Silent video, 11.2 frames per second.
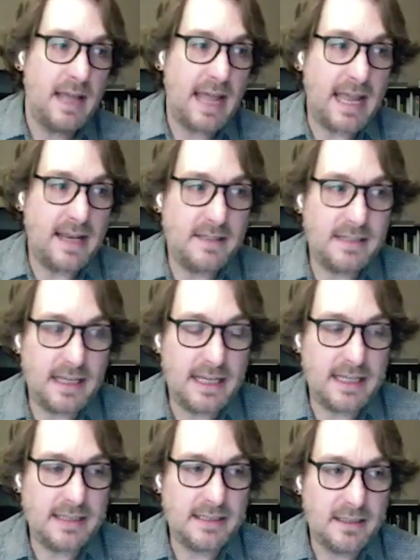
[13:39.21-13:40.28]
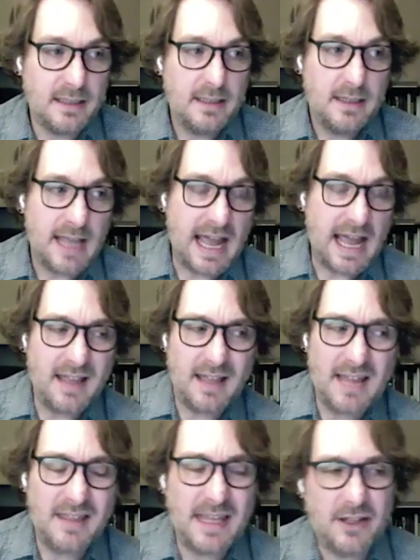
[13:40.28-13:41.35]
And
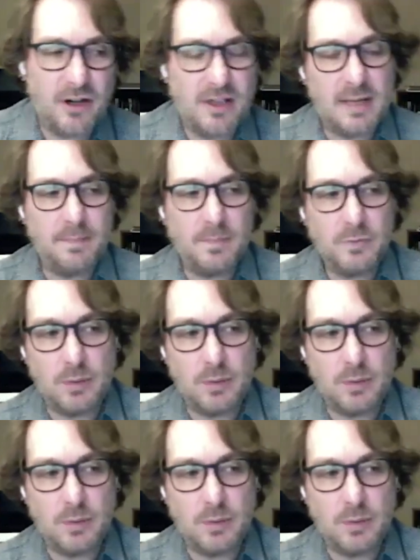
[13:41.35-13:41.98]
I think there are some